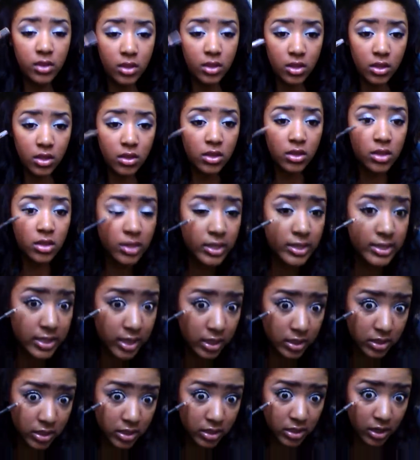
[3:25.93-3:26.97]
The only thing that
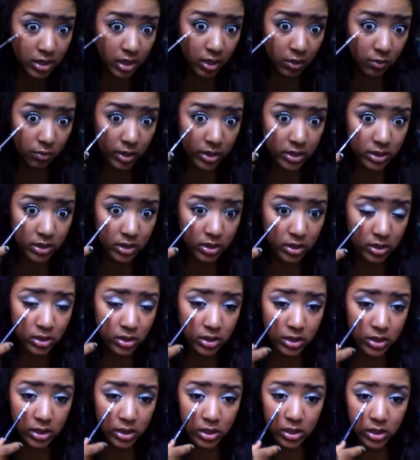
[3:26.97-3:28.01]
sucks is that it runs
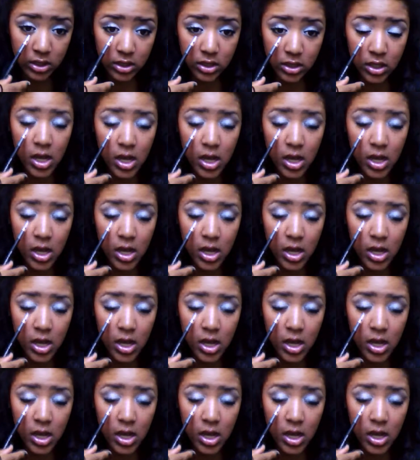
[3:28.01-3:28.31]
underneath here.